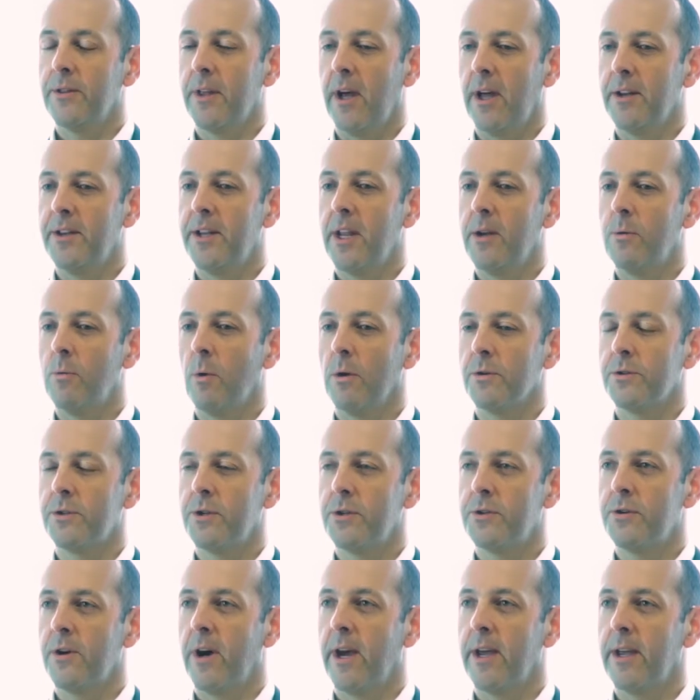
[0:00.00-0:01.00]
that I did was to
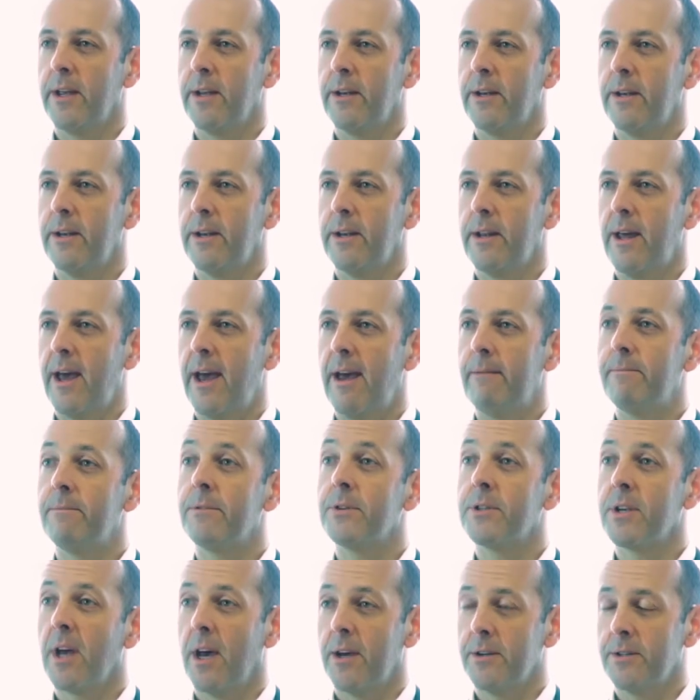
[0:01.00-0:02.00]
try and
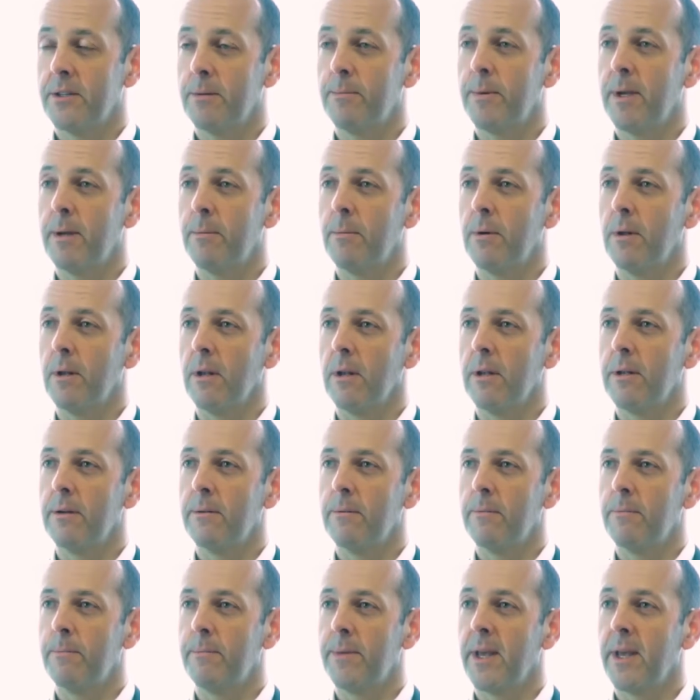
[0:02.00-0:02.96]
emphasise to people that